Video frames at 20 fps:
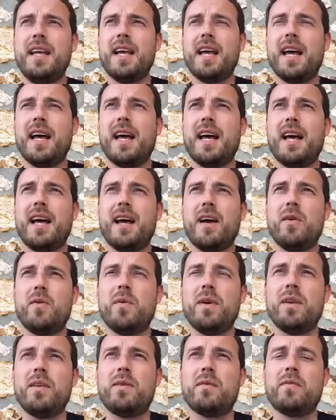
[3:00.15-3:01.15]
uh,
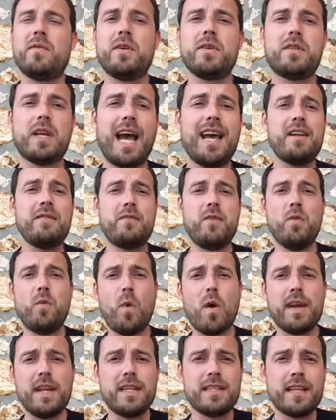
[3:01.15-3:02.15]
with first. I few
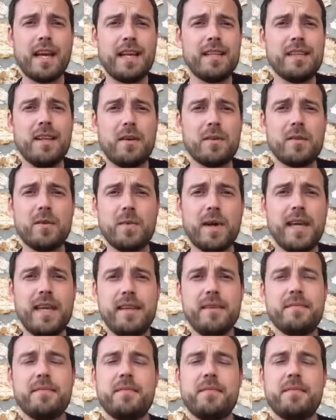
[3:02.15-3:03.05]
warning signs along the way.